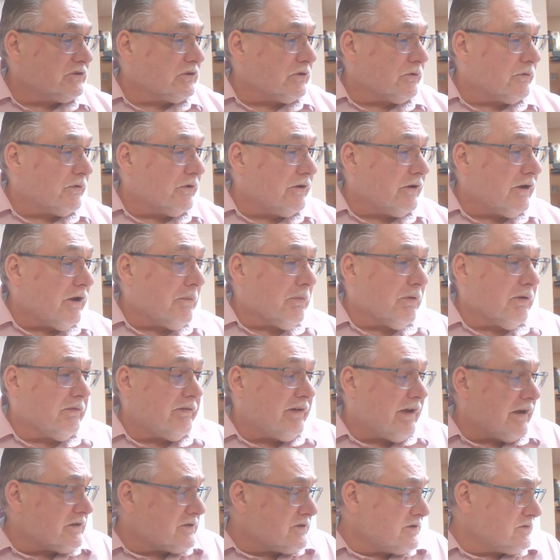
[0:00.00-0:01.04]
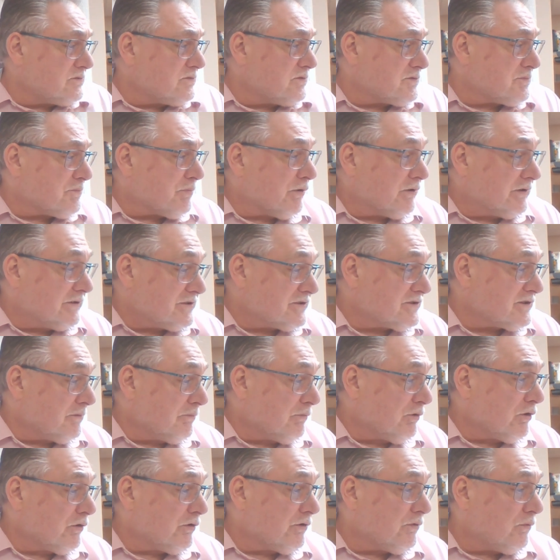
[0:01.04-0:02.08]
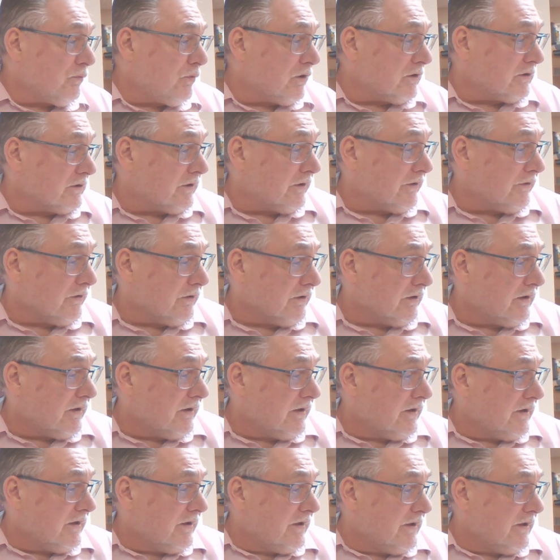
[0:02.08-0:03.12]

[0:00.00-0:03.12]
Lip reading: So the number of X's was pretty similar to one another.